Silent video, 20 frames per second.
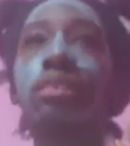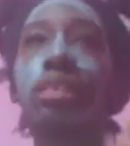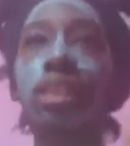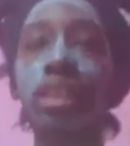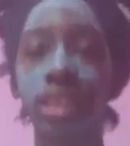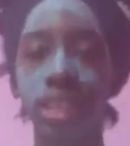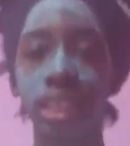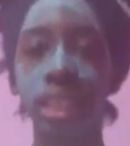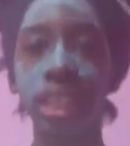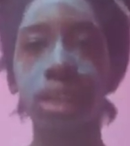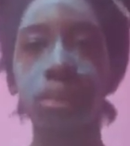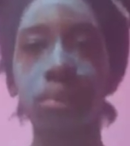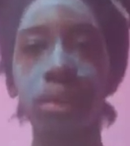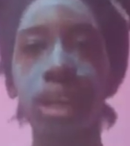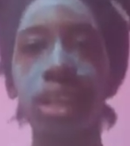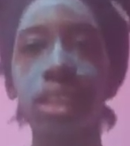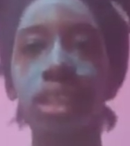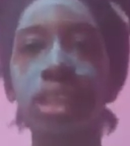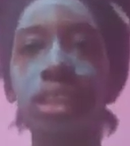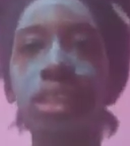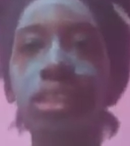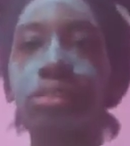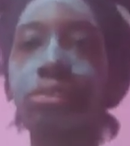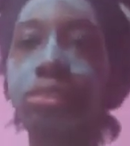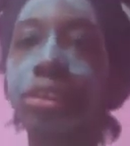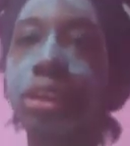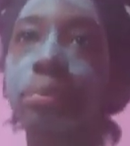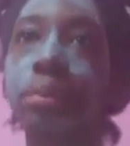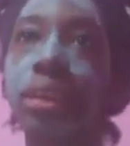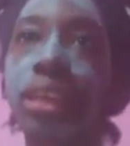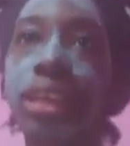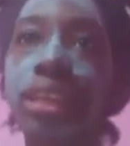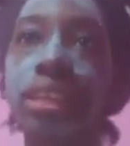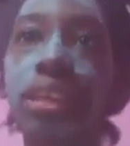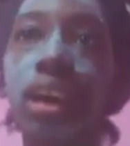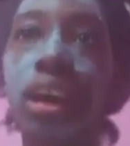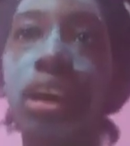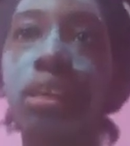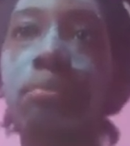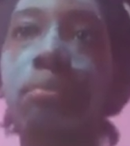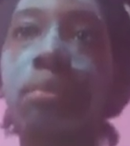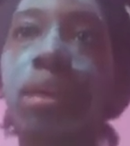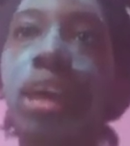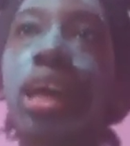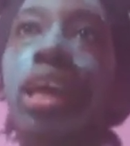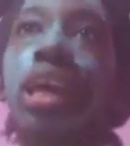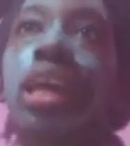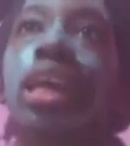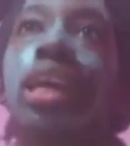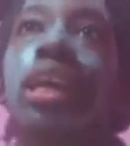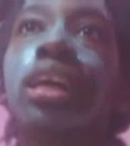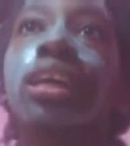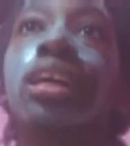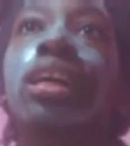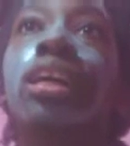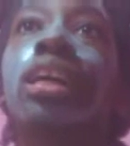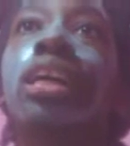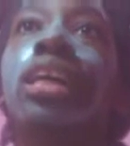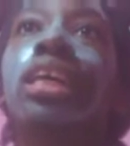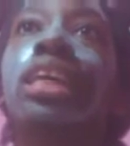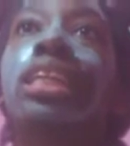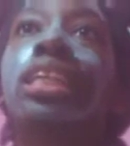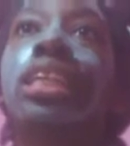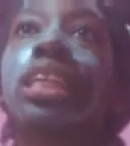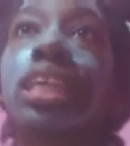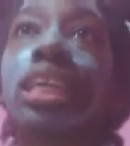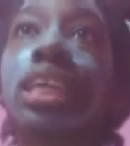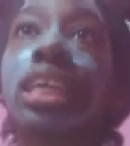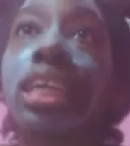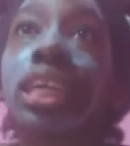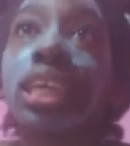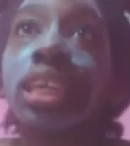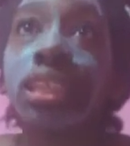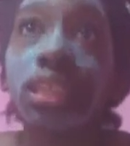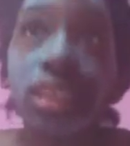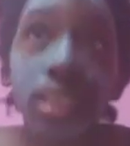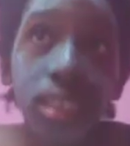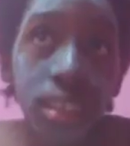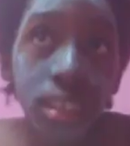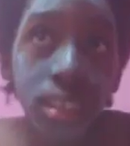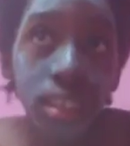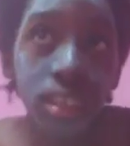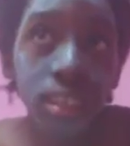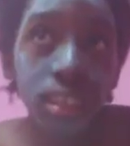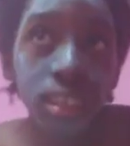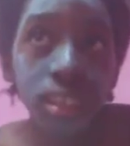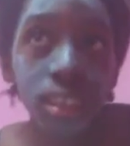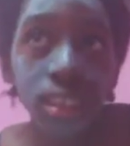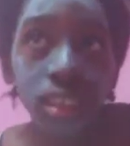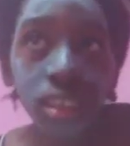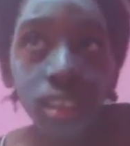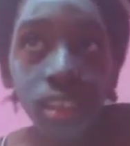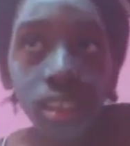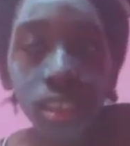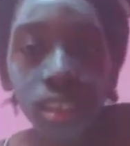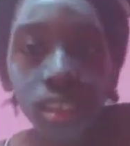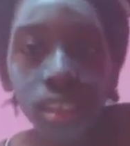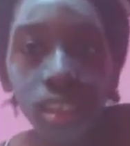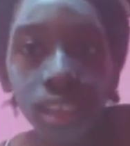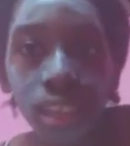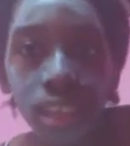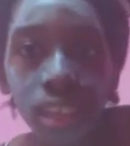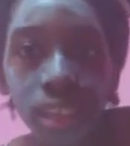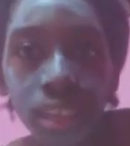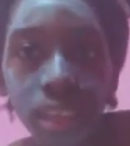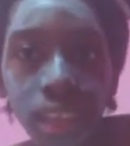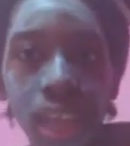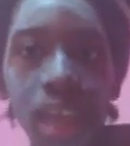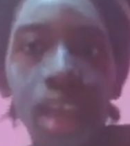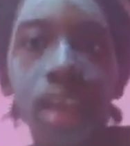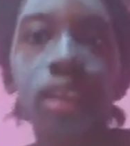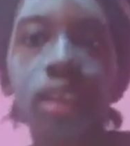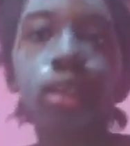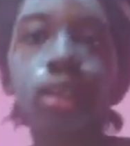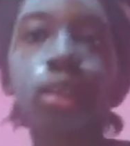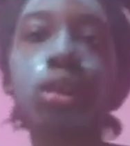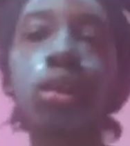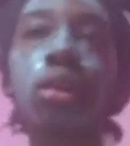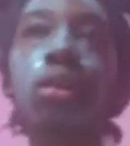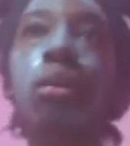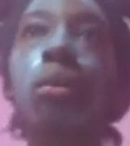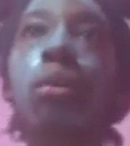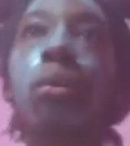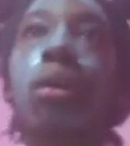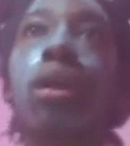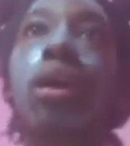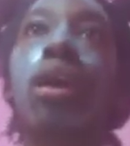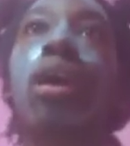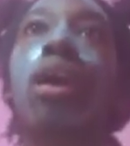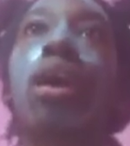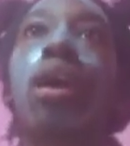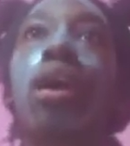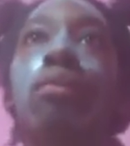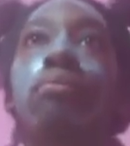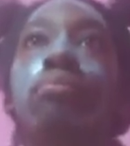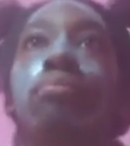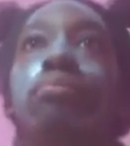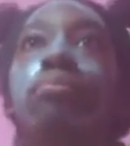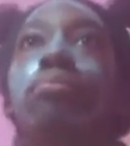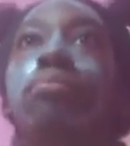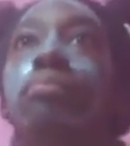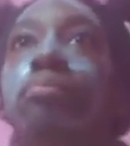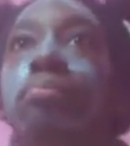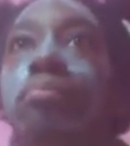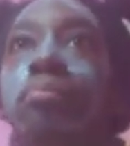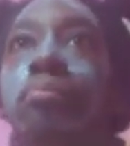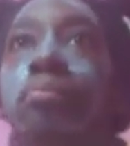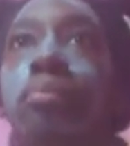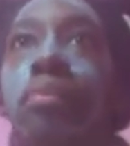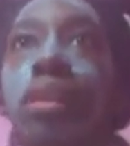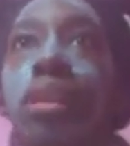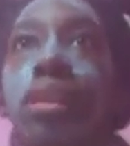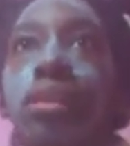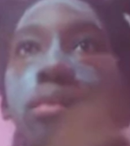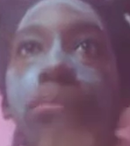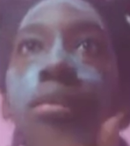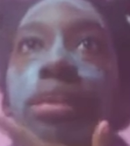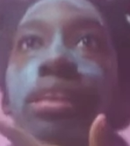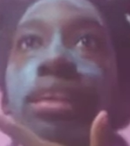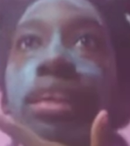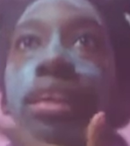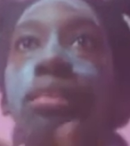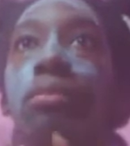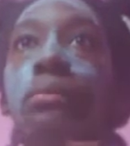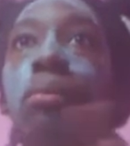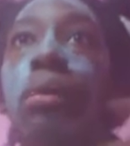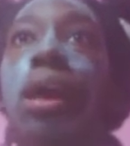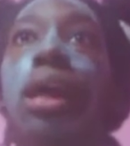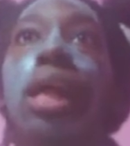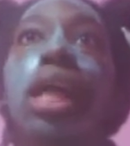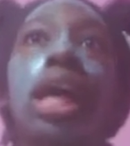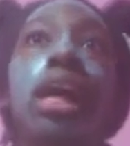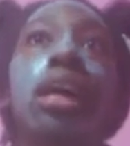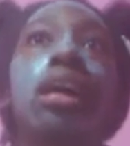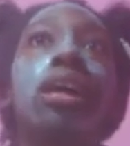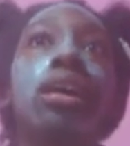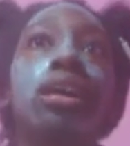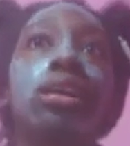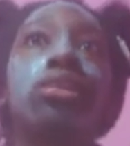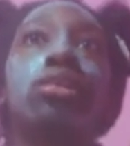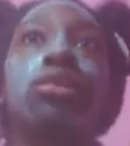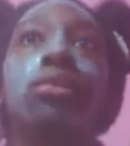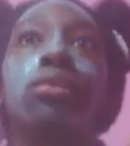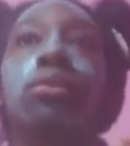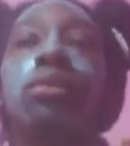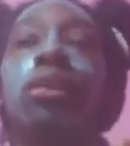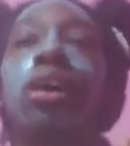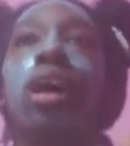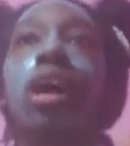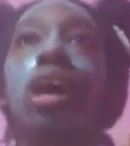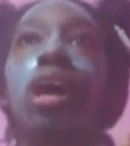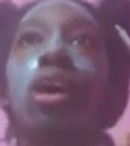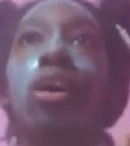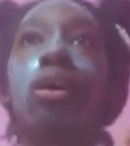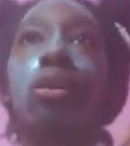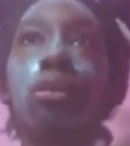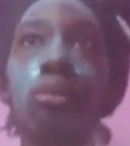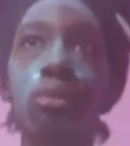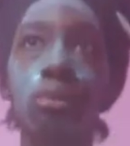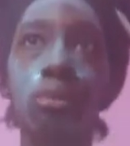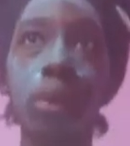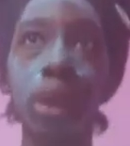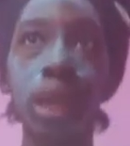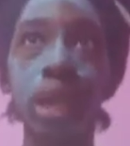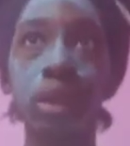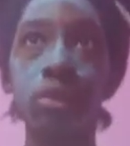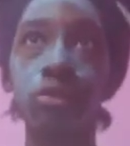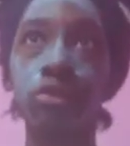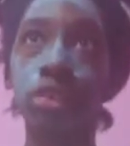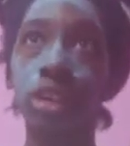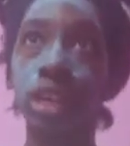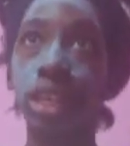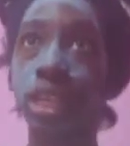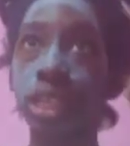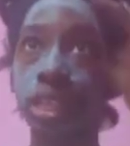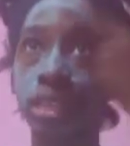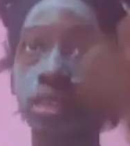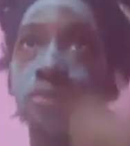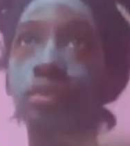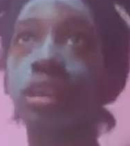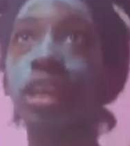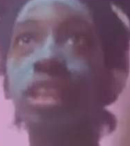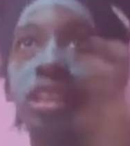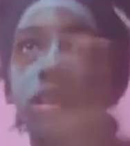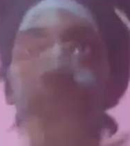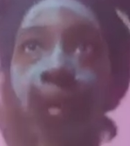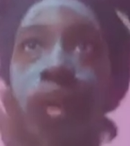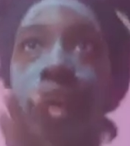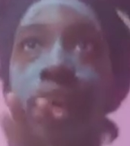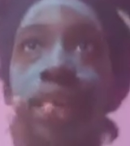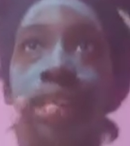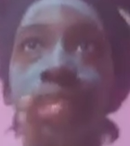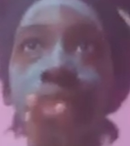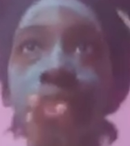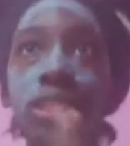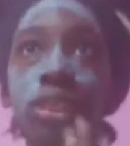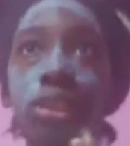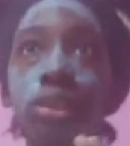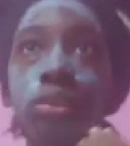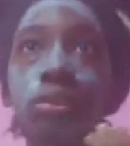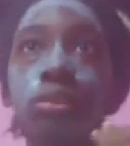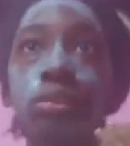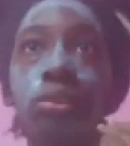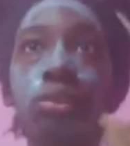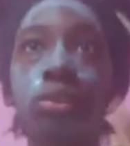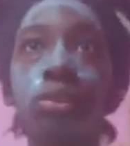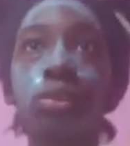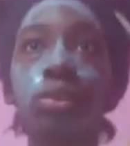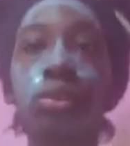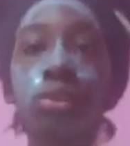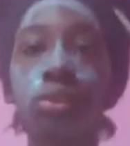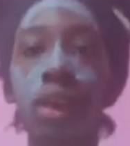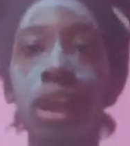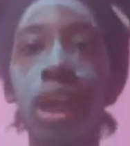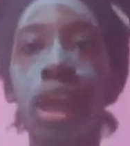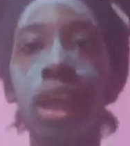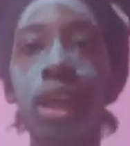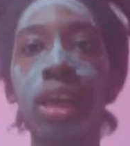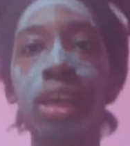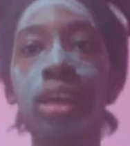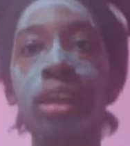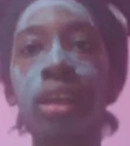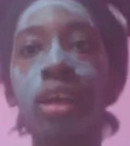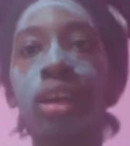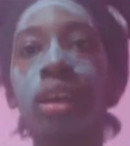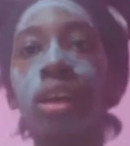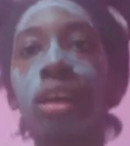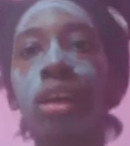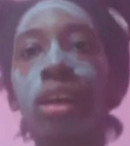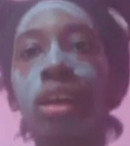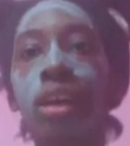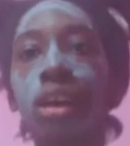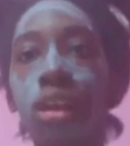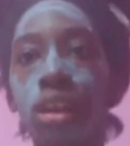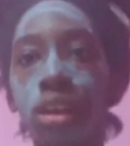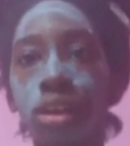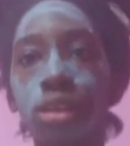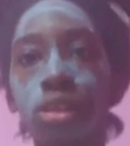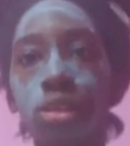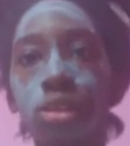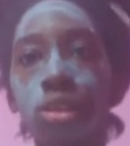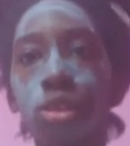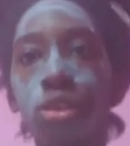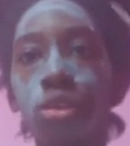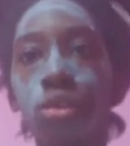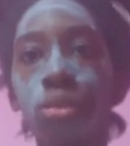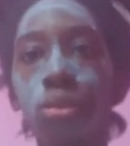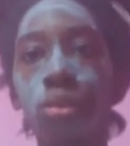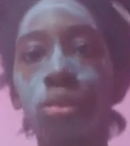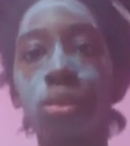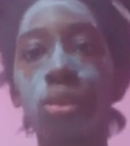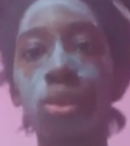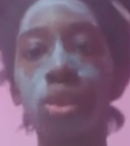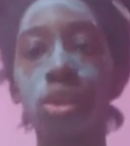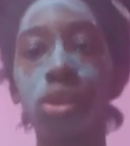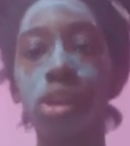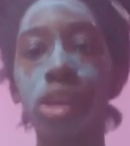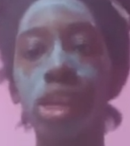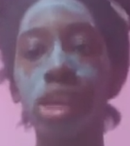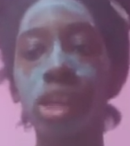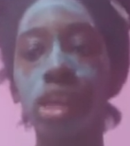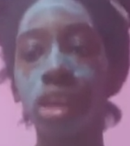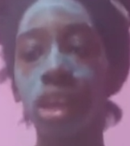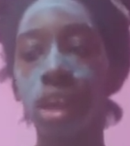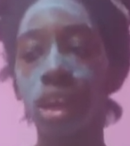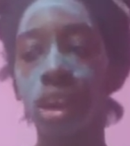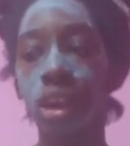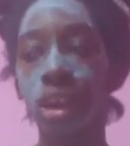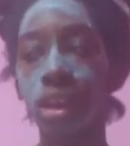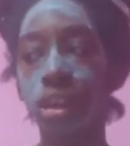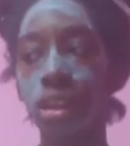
the teeth whitening strip is on my teeth. Yeah, so um, so my teeth. Well, I'll also wait for this face mask to dry. Also, yeah.